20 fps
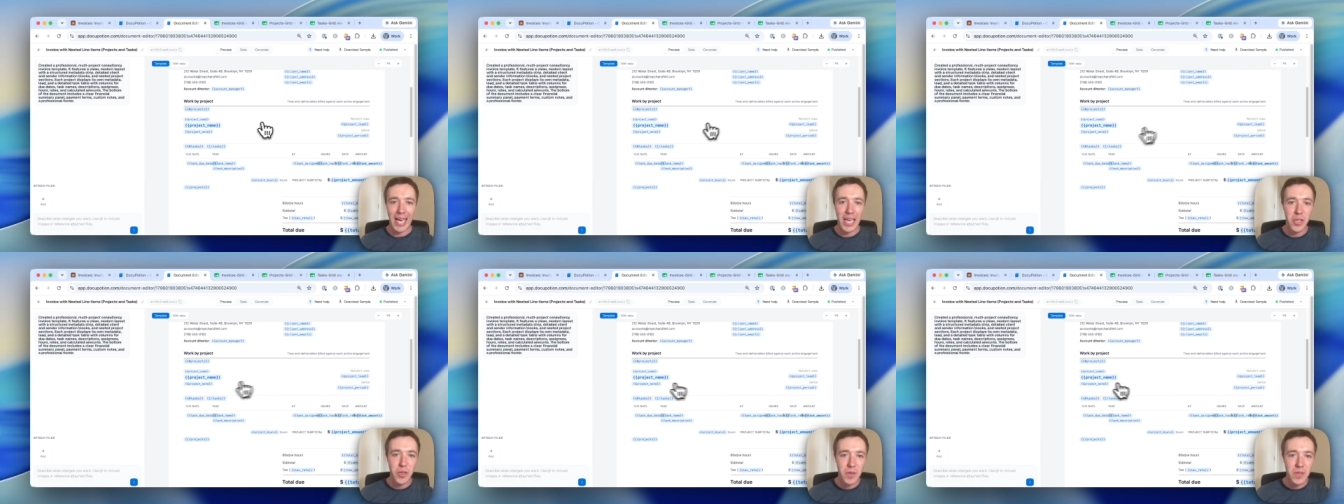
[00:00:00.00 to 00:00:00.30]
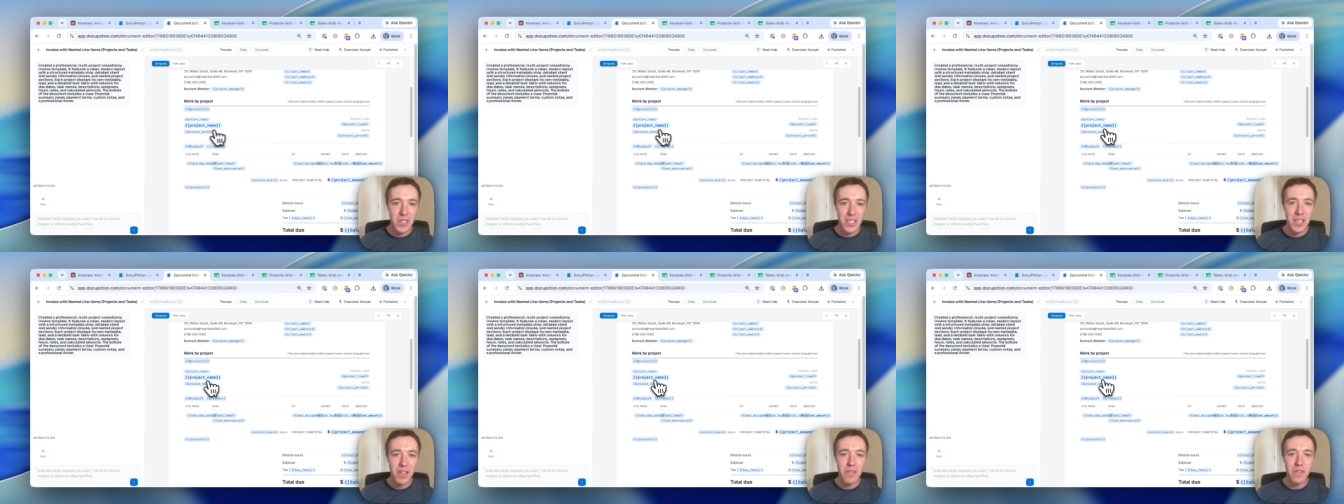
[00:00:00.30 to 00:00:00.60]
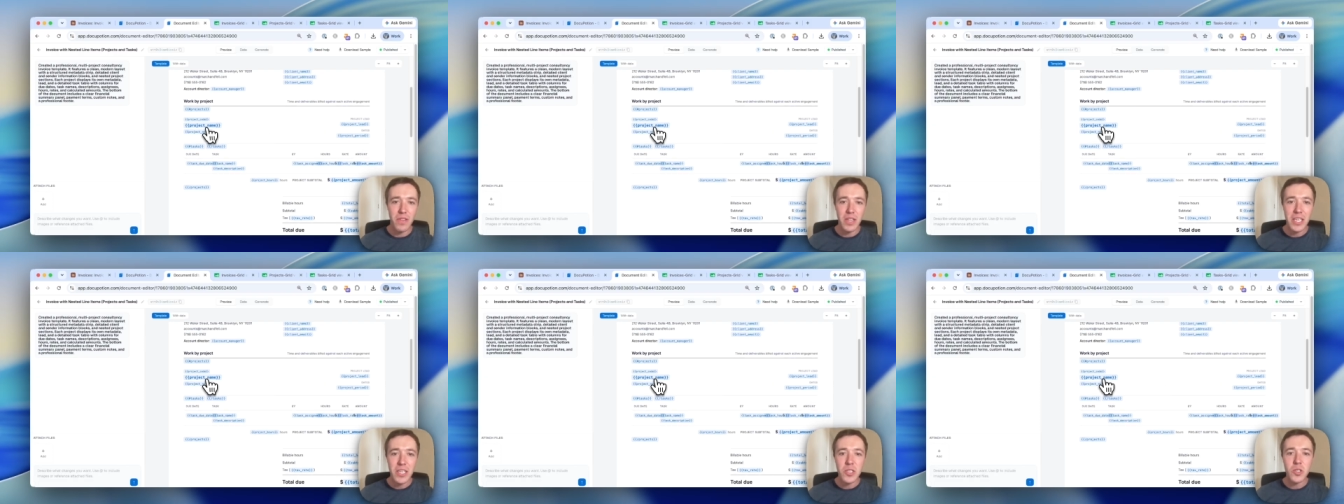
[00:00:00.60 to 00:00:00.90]
And you can see
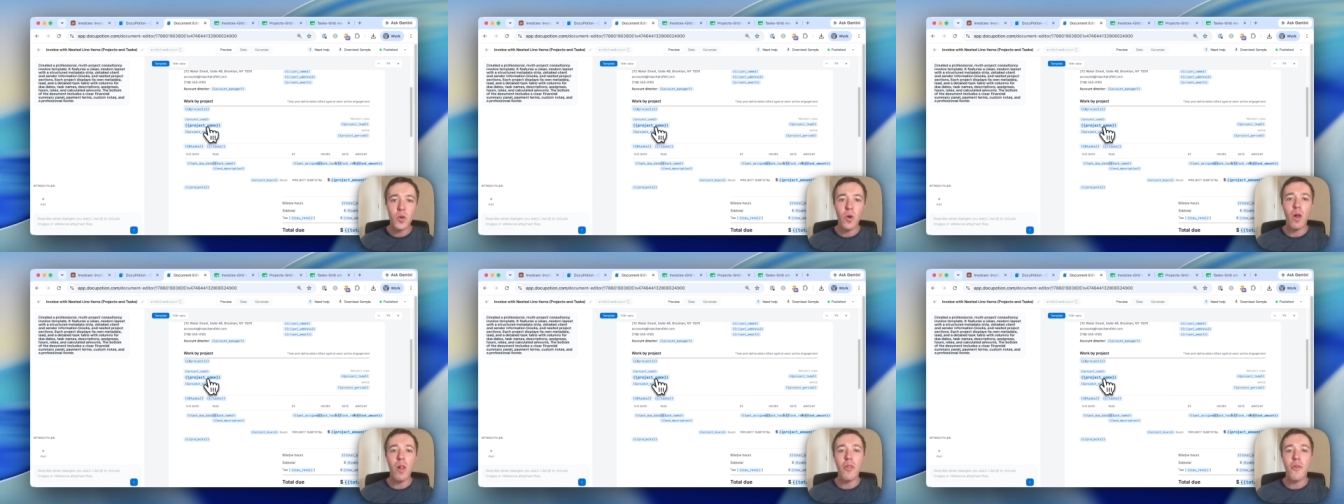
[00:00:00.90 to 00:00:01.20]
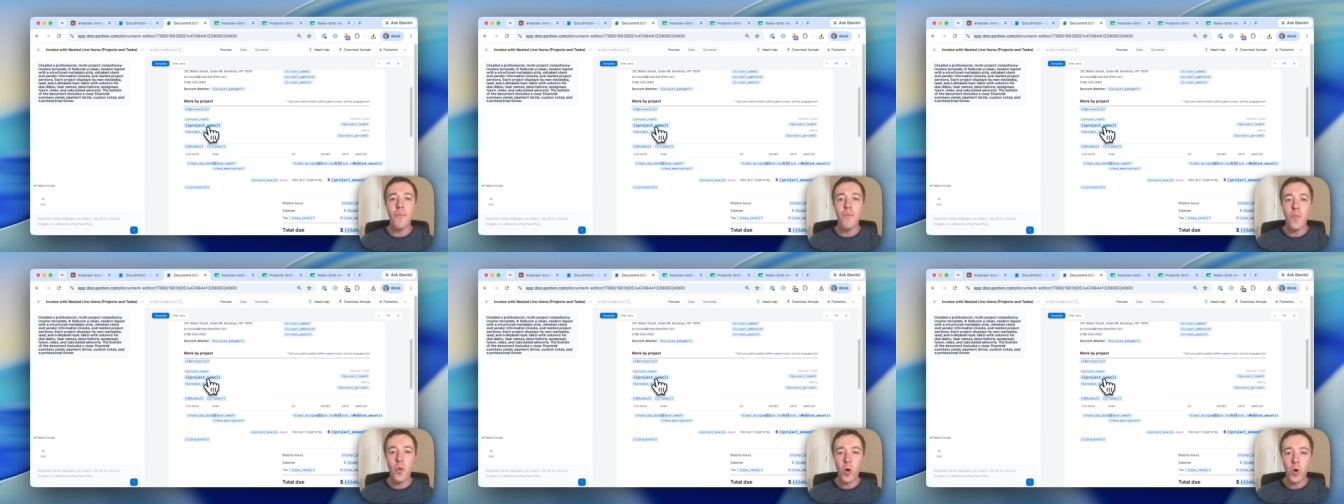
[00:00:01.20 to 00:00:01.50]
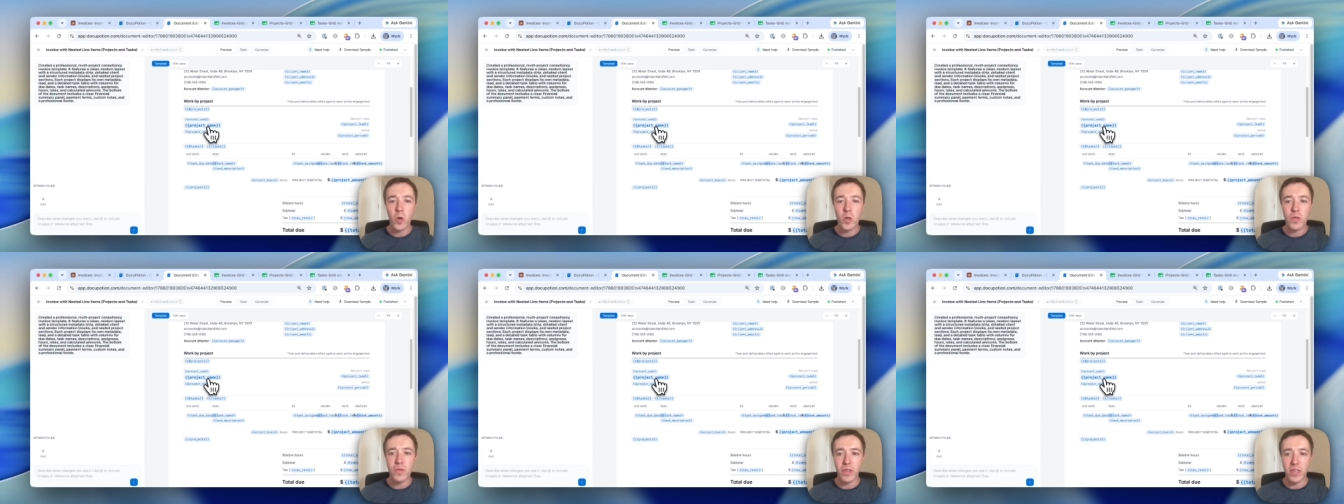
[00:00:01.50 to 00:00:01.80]
these are all the
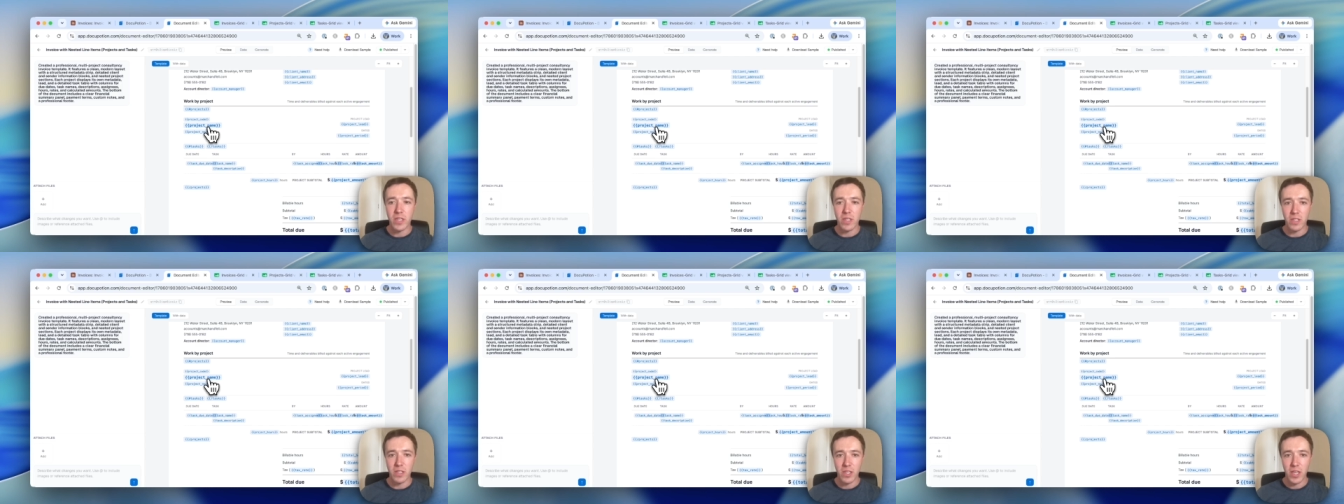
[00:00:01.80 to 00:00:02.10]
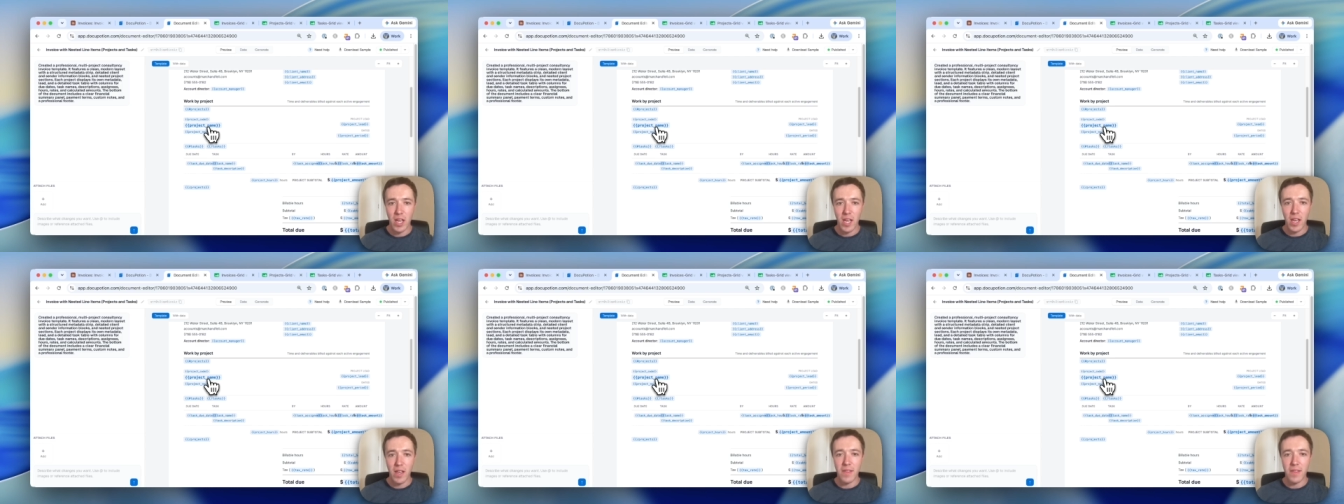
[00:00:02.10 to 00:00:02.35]
merge fields